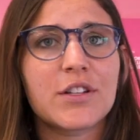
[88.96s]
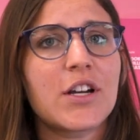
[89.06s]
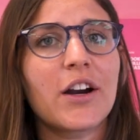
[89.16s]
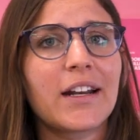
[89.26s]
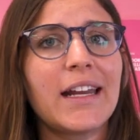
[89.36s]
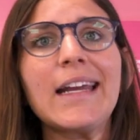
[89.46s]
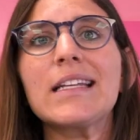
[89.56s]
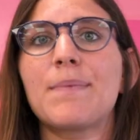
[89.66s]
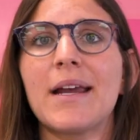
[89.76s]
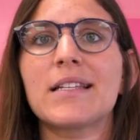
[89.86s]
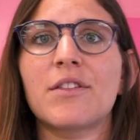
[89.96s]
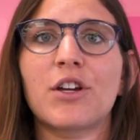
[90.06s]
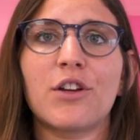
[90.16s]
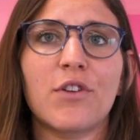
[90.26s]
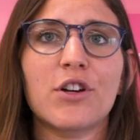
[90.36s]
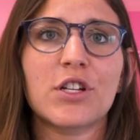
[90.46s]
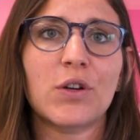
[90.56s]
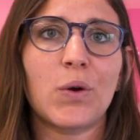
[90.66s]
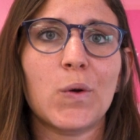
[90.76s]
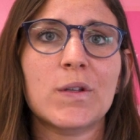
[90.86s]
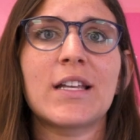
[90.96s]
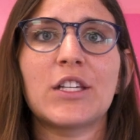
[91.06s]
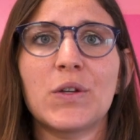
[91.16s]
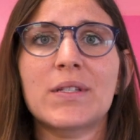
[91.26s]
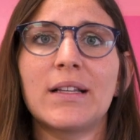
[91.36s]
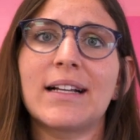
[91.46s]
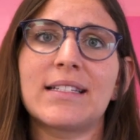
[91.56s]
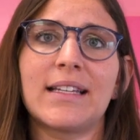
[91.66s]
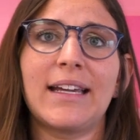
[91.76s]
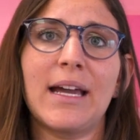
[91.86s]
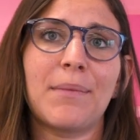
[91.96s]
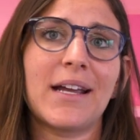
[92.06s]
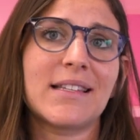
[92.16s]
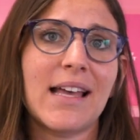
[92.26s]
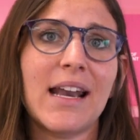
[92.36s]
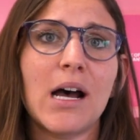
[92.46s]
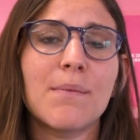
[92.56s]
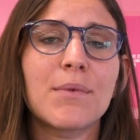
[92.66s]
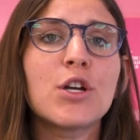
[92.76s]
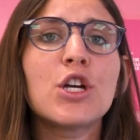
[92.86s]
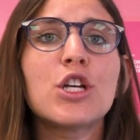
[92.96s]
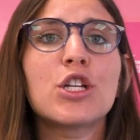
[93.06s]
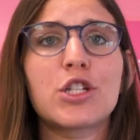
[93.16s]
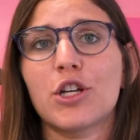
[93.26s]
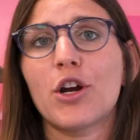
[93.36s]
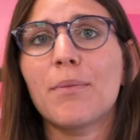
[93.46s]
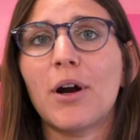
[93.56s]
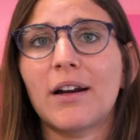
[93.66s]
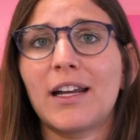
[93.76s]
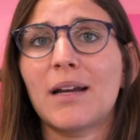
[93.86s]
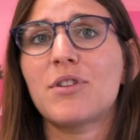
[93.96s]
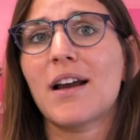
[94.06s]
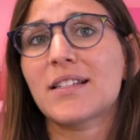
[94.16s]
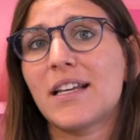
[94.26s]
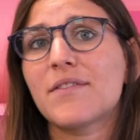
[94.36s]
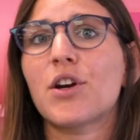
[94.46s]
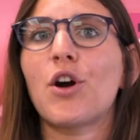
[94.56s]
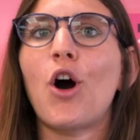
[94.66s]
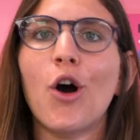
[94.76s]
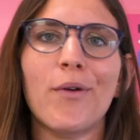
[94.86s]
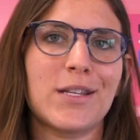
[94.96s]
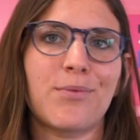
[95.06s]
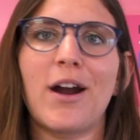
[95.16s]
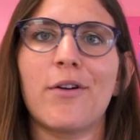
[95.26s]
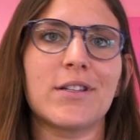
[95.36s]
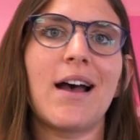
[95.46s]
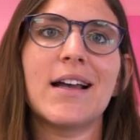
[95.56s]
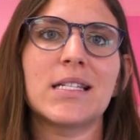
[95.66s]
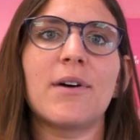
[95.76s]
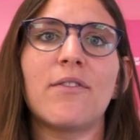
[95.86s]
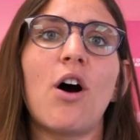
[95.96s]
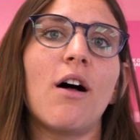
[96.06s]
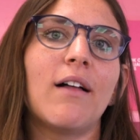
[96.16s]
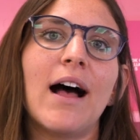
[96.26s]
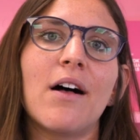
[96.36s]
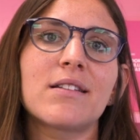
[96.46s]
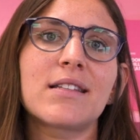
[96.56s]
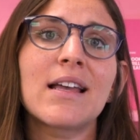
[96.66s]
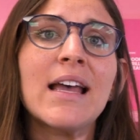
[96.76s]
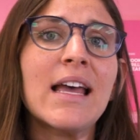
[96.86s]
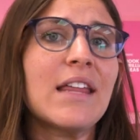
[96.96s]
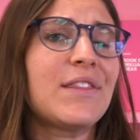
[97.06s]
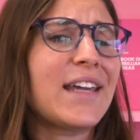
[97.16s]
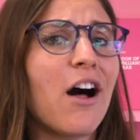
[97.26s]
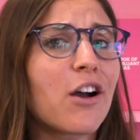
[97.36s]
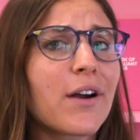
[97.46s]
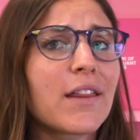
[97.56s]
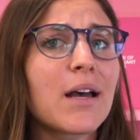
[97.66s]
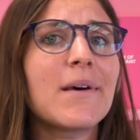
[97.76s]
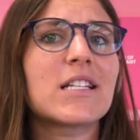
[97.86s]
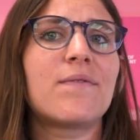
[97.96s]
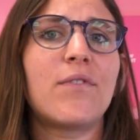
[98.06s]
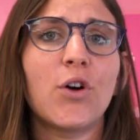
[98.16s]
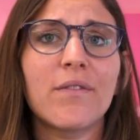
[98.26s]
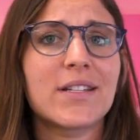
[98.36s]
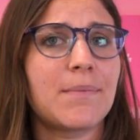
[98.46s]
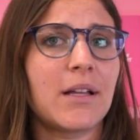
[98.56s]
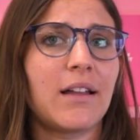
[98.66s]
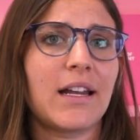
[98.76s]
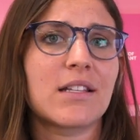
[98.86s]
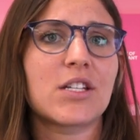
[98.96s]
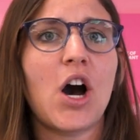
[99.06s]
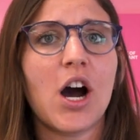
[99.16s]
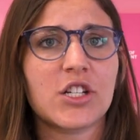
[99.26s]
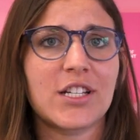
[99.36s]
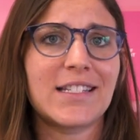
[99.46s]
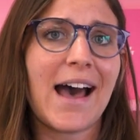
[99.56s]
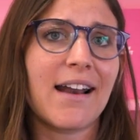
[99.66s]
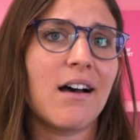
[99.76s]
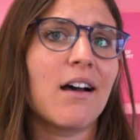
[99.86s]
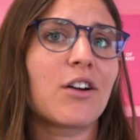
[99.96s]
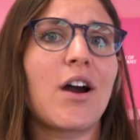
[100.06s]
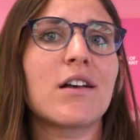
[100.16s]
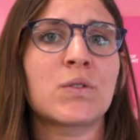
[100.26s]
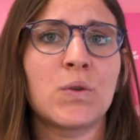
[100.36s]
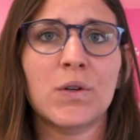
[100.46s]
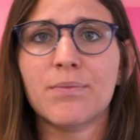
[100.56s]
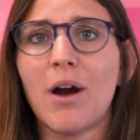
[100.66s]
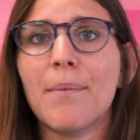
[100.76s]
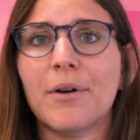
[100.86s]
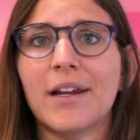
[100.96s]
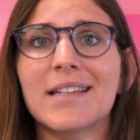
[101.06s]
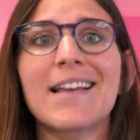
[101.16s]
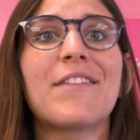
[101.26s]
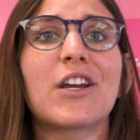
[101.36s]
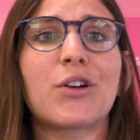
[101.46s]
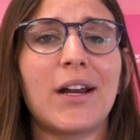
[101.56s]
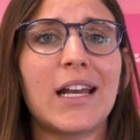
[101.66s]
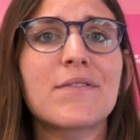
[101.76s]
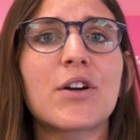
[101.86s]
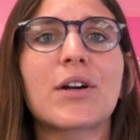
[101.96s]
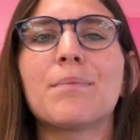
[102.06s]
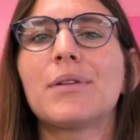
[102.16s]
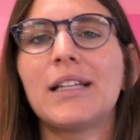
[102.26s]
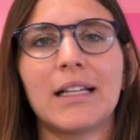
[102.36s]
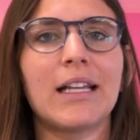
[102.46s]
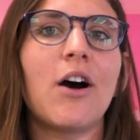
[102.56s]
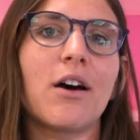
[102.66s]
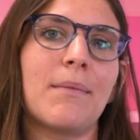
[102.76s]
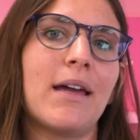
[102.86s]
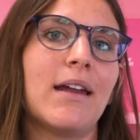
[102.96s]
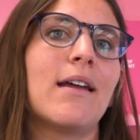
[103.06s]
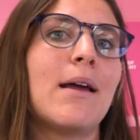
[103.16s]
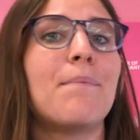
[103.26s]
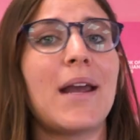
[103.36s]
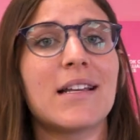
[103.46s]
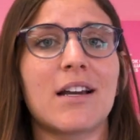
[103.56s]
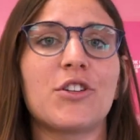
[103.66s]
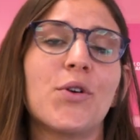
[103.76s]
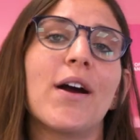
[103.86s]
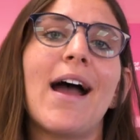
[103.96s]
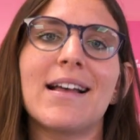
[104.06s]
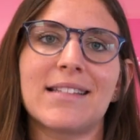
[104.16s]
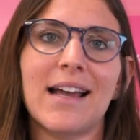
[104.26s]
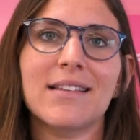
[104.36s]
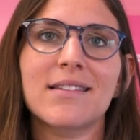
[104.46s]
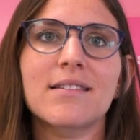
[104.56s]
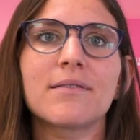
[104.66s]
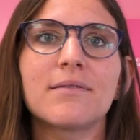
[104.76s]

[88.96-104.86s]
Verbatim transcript: The targeting is based on the conversion goals that you select in the campaign setup, so your marketing objectives are always prioritized above all else. The algorithm has full visibility into auction data across Google's properties, and the creatives are completely automated and based on your assets.